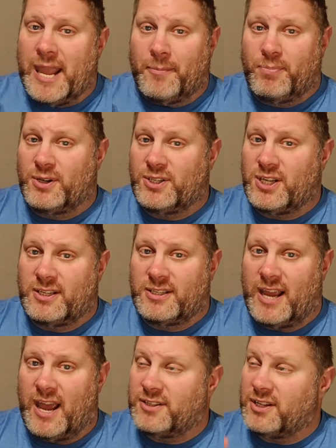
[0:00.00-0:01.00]
It pushes
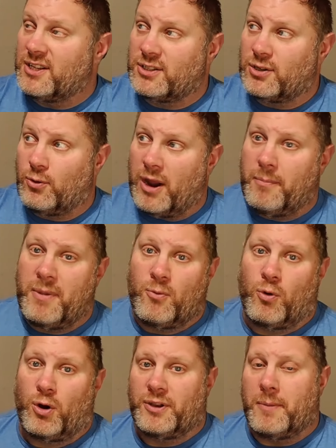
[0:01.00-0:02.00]
us out to this great big
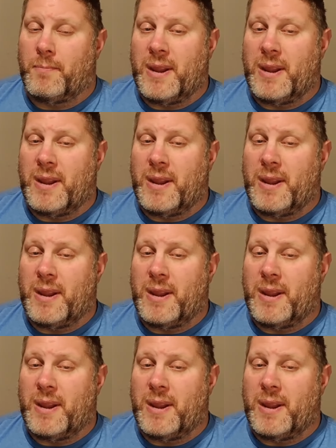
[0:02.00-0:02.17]
world to